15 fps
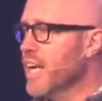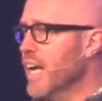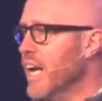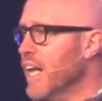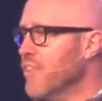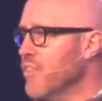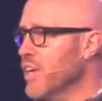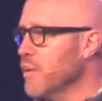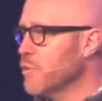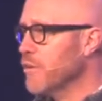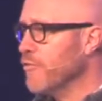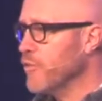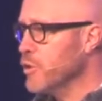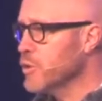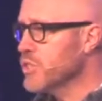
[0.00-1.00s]
And they
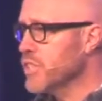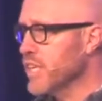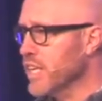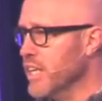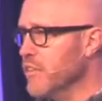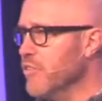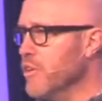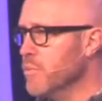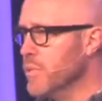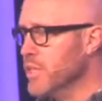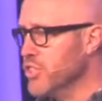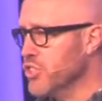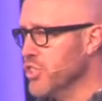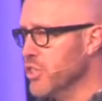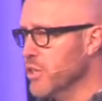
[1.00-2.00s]
refuse to give him
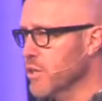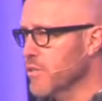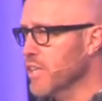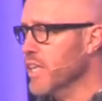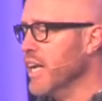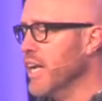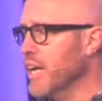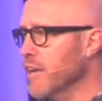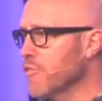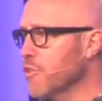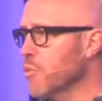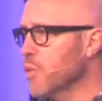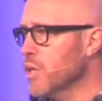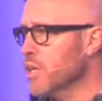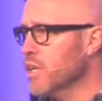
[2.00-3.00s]
his share of it, and
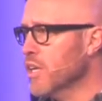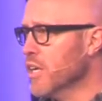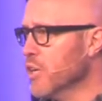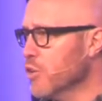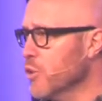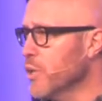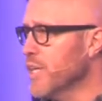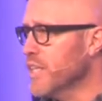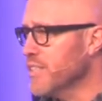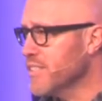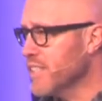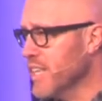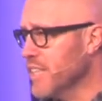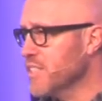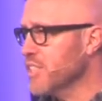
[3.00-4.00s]
everyone who he
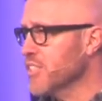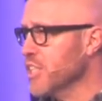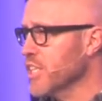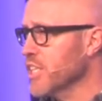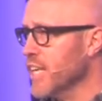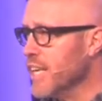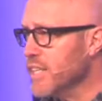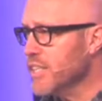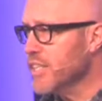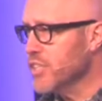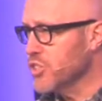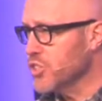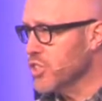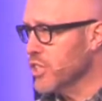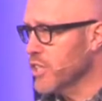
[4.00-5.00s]
sends to collect
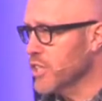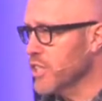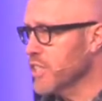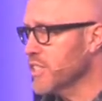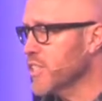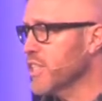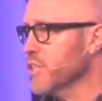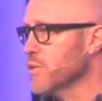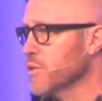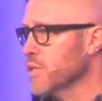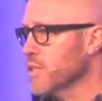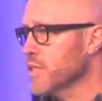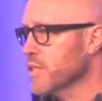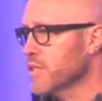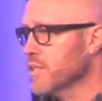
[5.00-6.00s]
his share is killed.
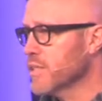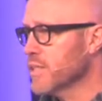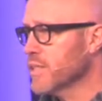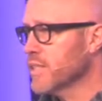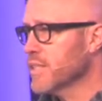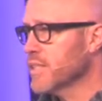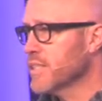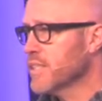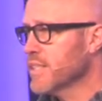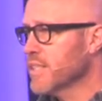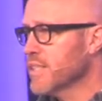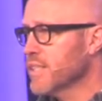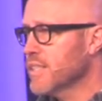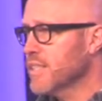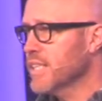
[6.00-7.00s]

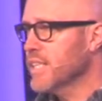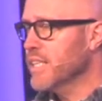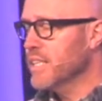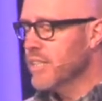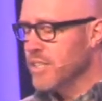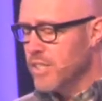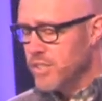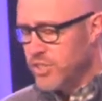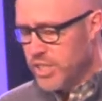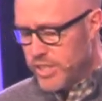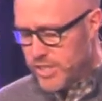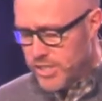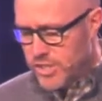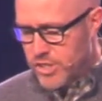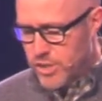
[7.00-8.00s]
And
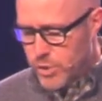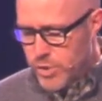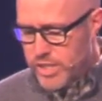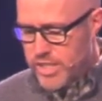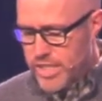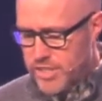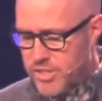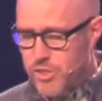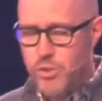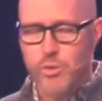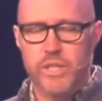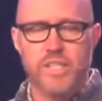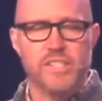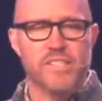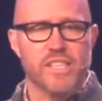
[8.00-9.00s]
Jesus uses that
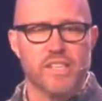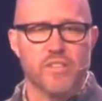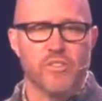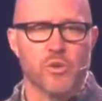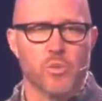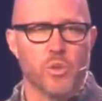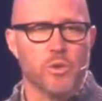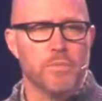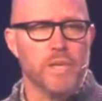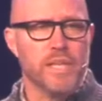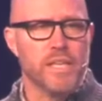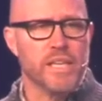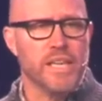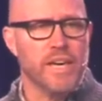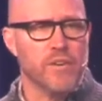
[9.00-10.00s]
story to say that there will be
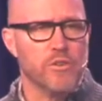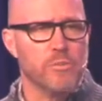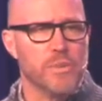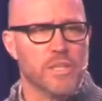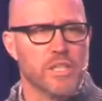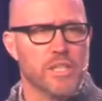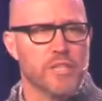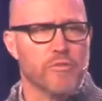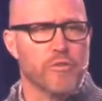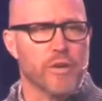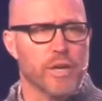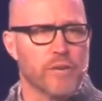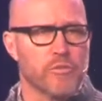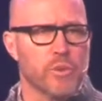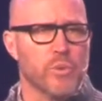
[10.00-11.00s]
an accountability for
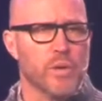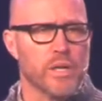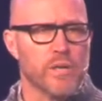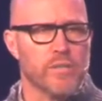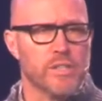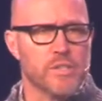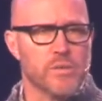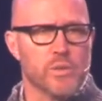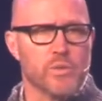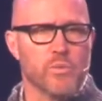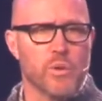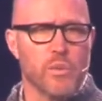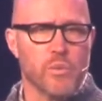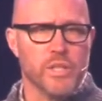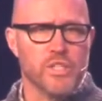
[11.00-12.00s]
every one of us with
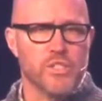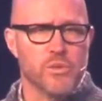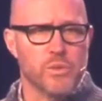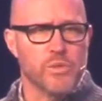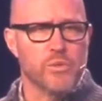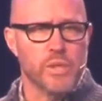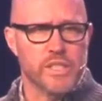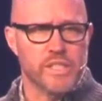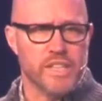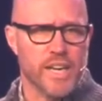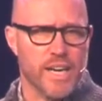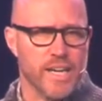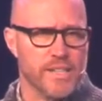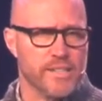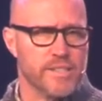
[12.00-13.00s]
what we do with what's
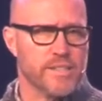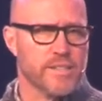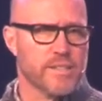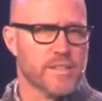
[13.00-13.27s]
God's.